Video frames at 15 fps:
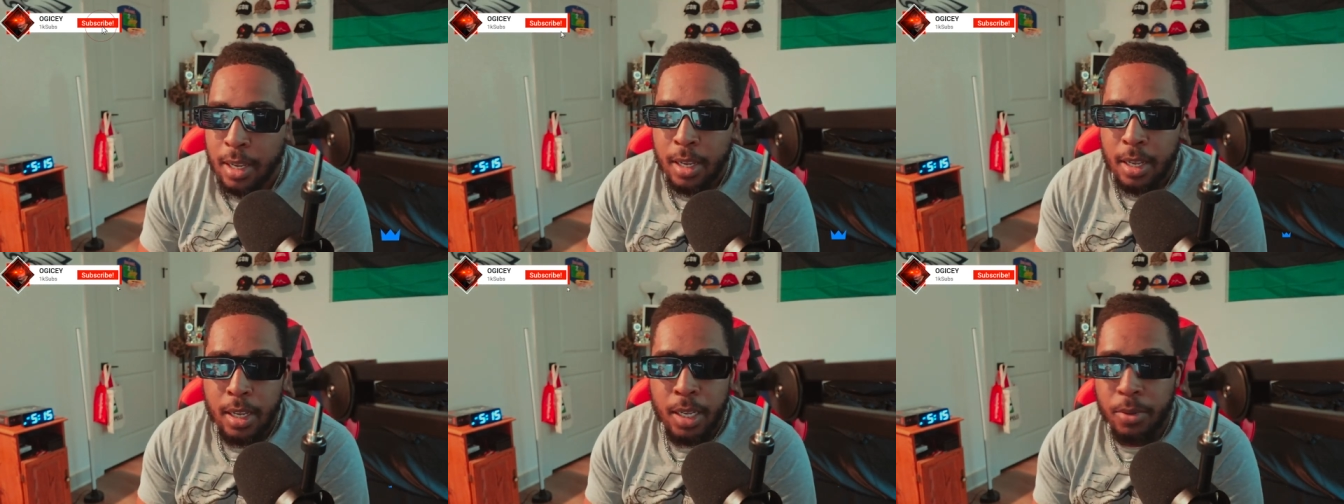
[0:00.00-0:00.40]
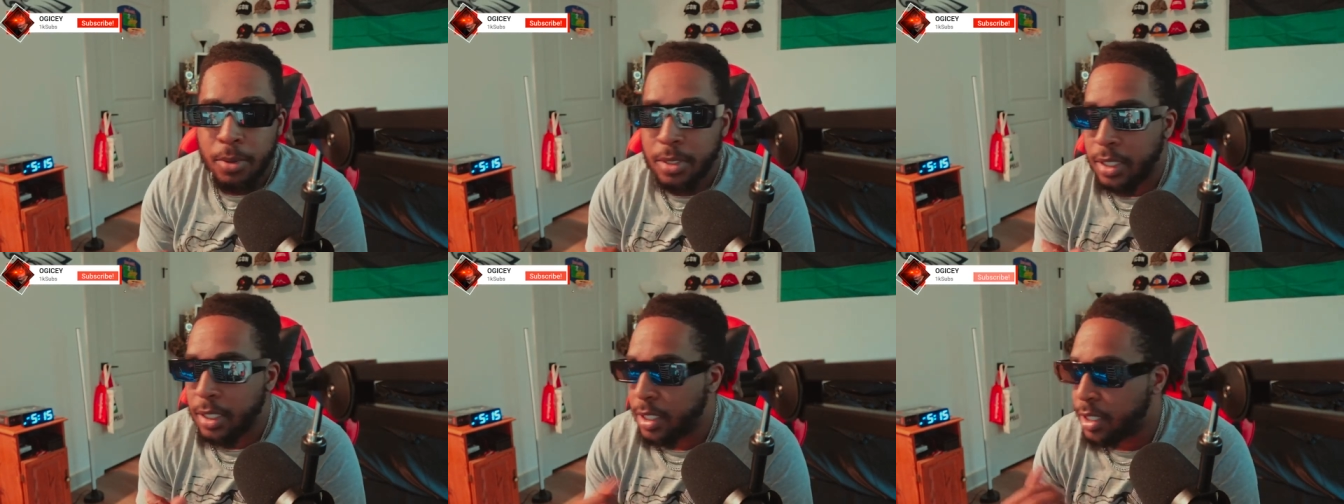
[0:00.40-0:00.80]
He was a
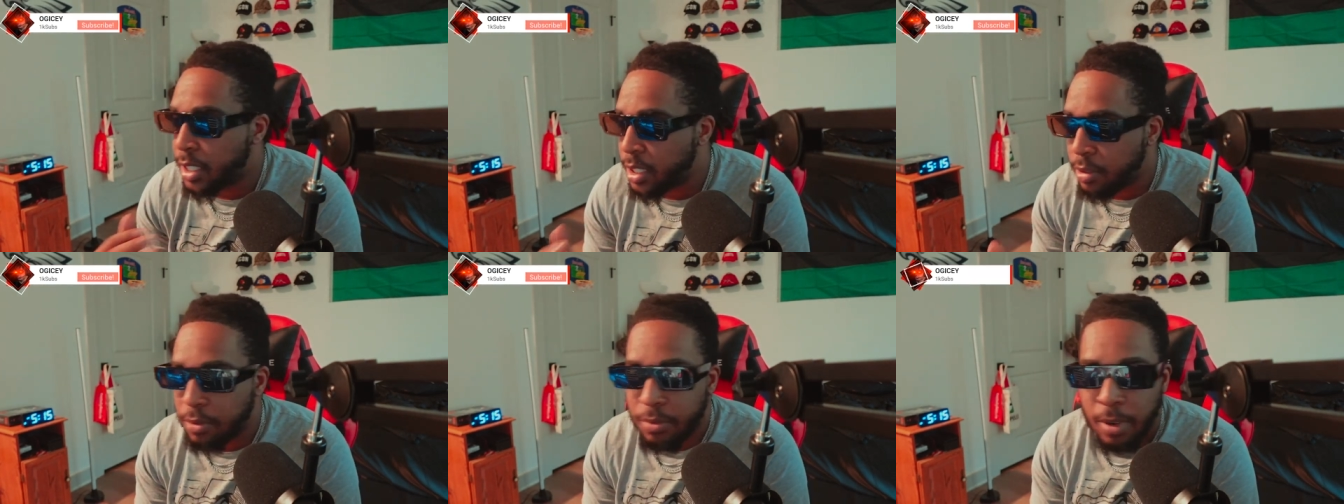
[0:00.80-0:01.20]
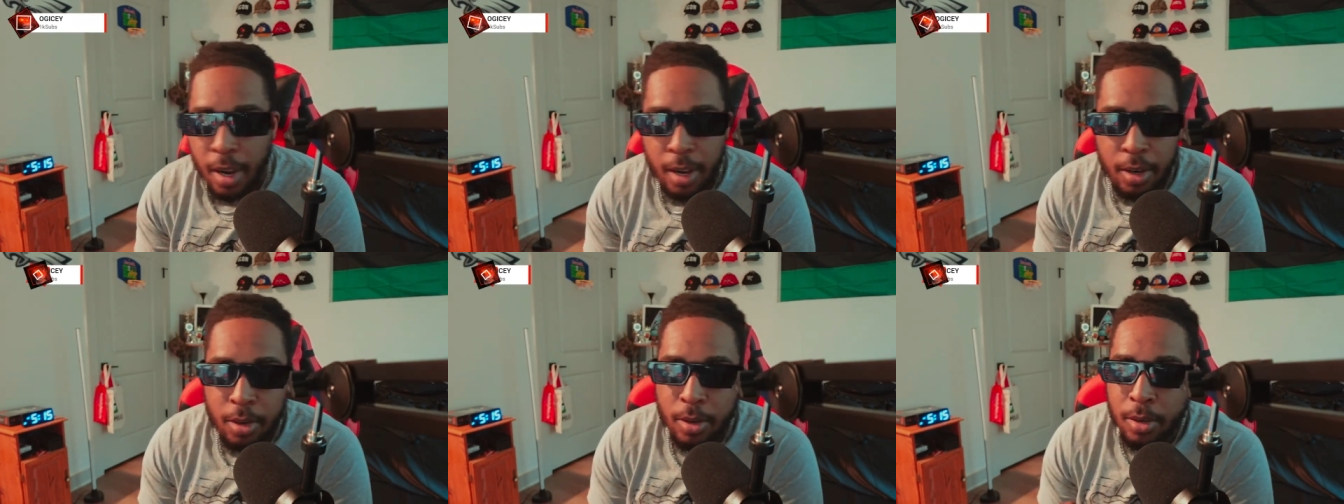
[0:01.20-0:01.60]
decision
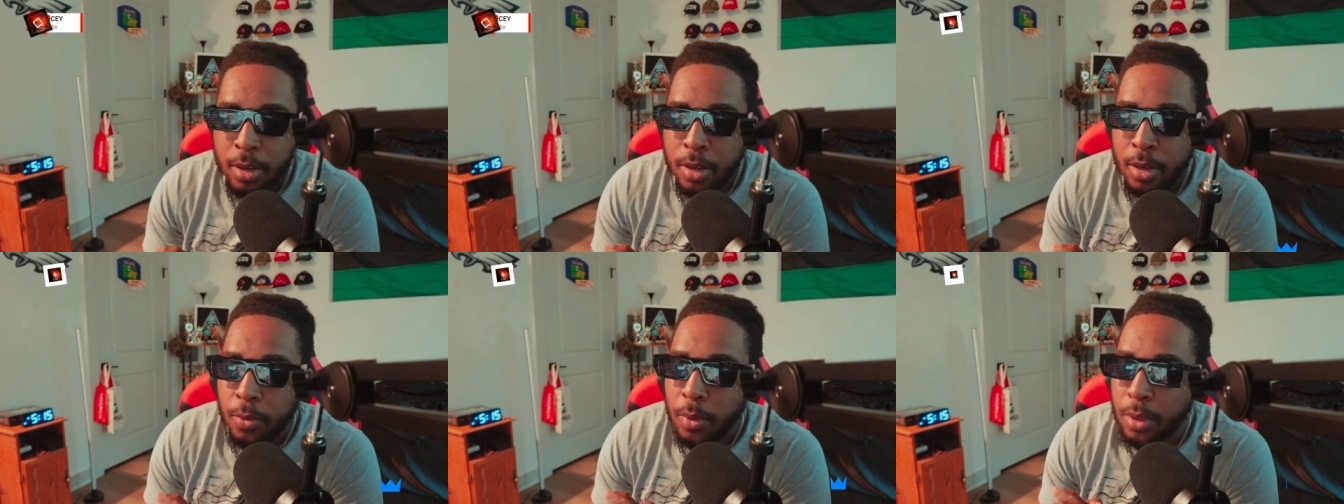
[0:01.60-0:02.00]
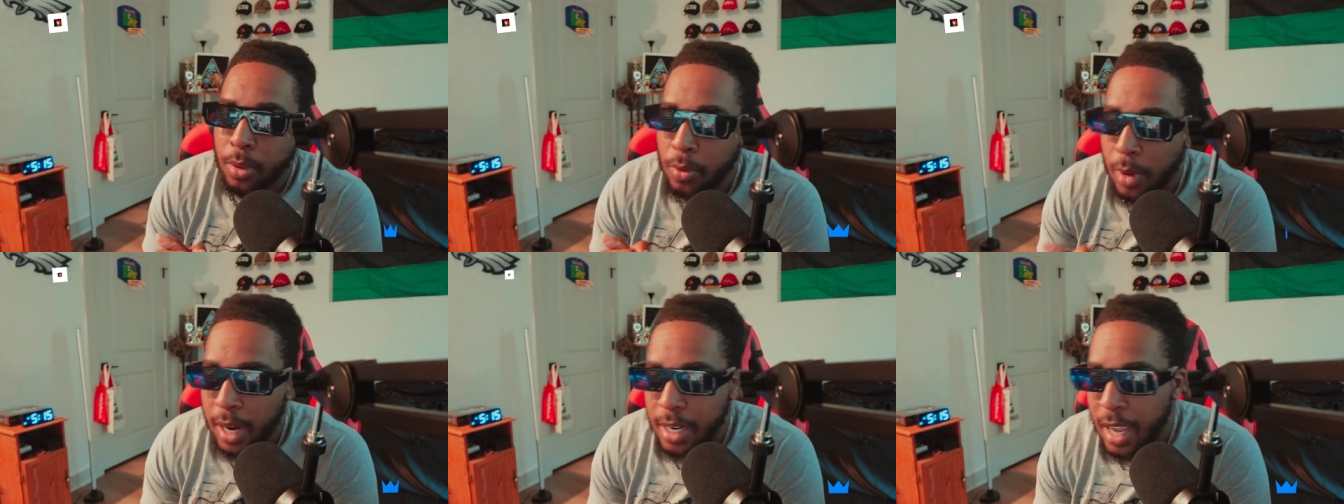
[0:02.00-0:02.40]
fighter with
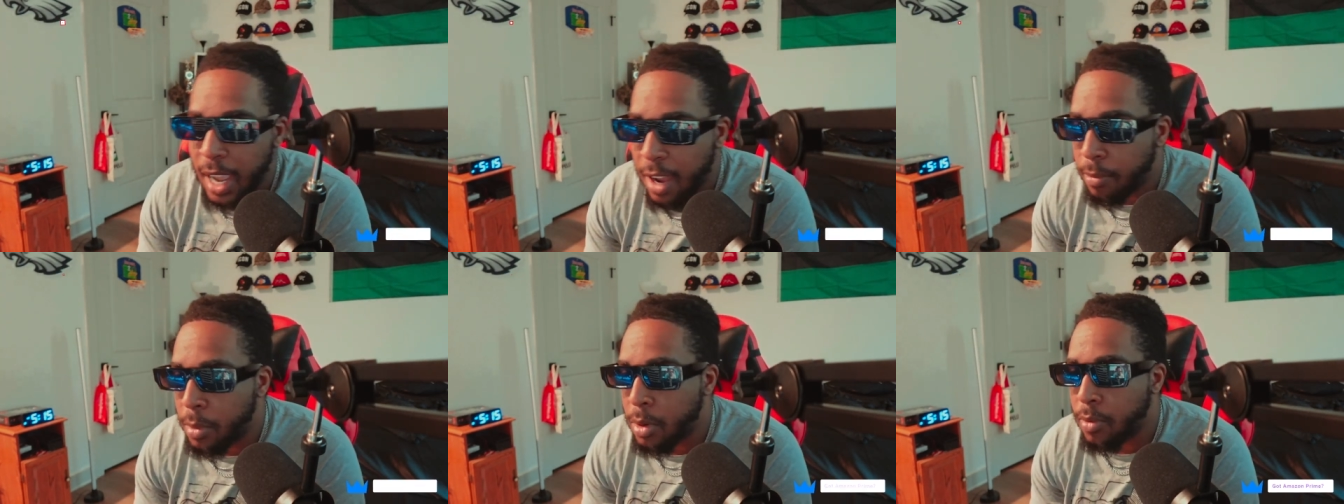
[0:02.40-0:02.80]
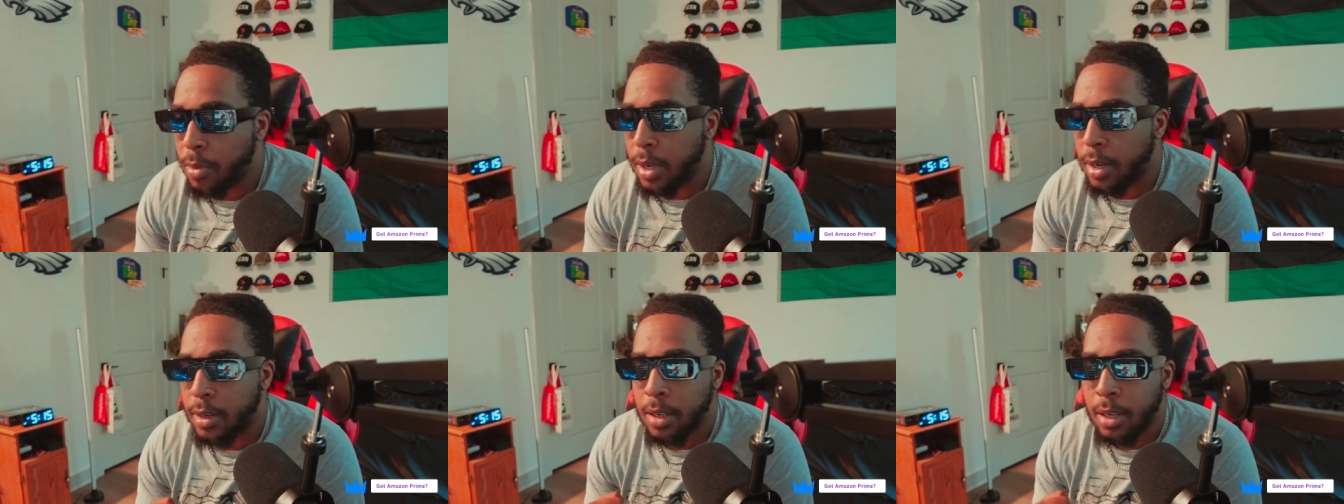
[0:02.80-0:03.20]
great head
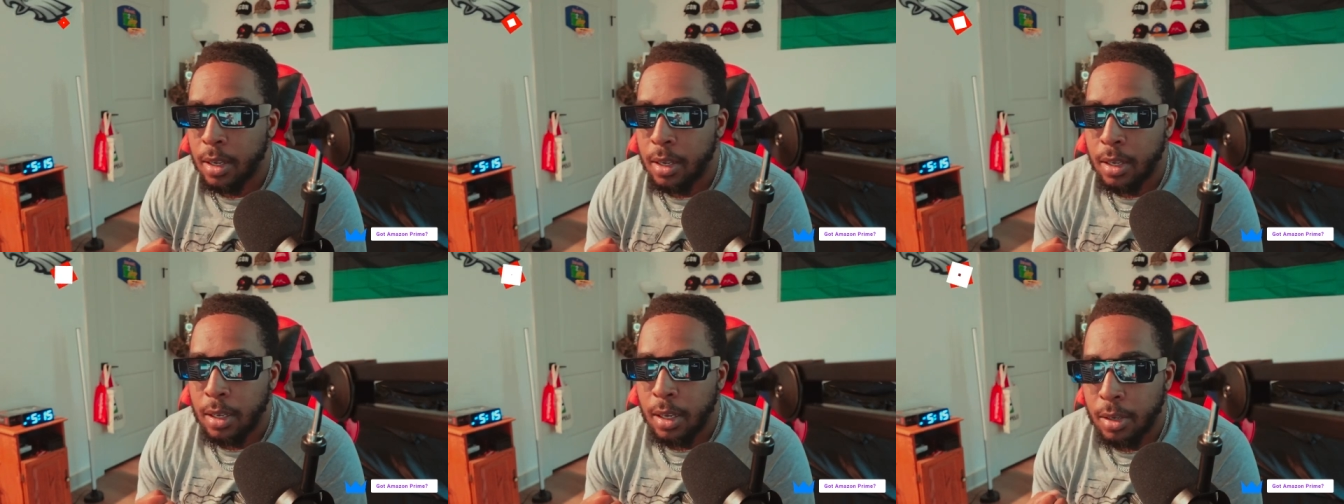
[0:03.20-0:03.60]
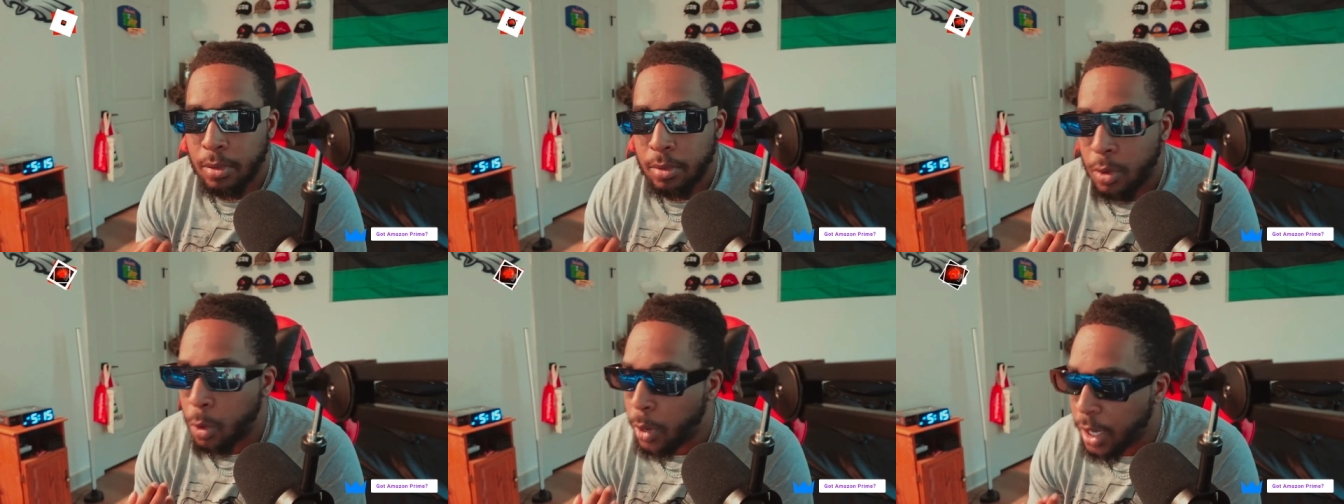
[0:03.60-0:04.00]
movement, a
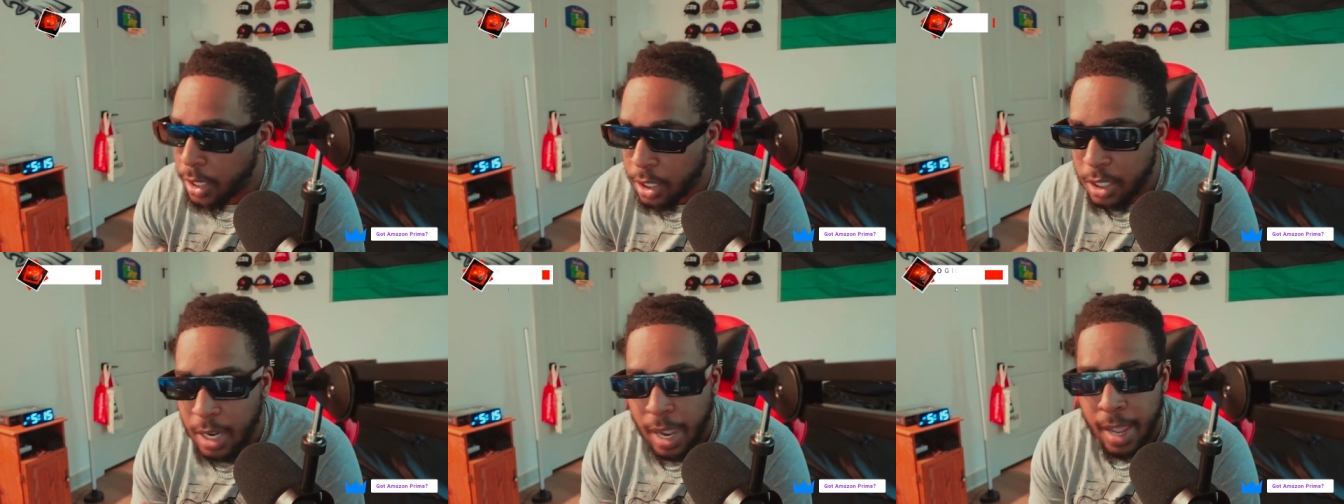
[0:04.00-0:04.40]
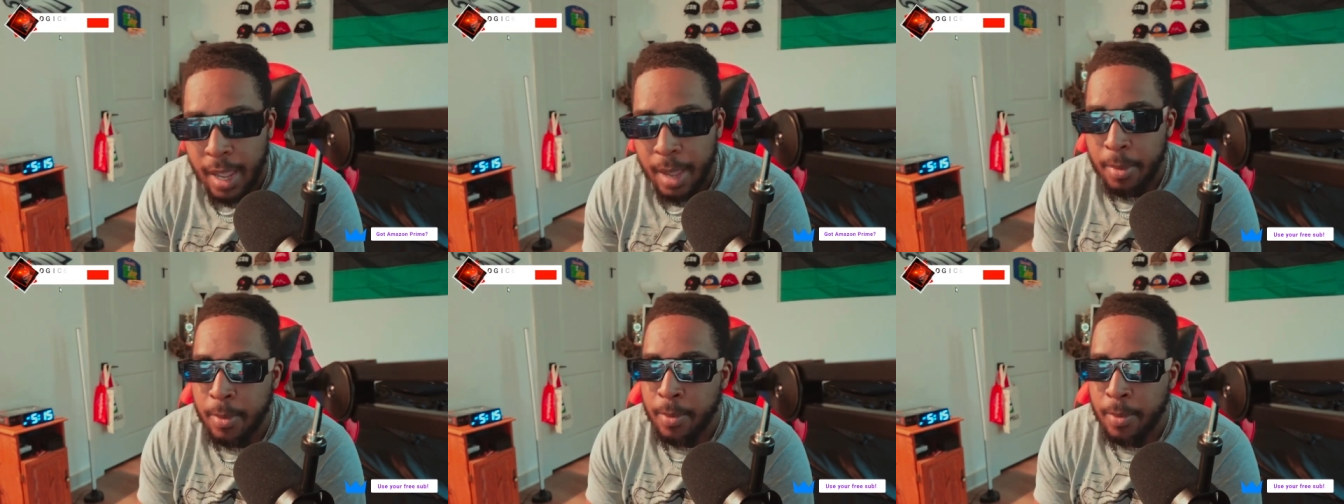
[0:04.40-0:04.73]
quick jab,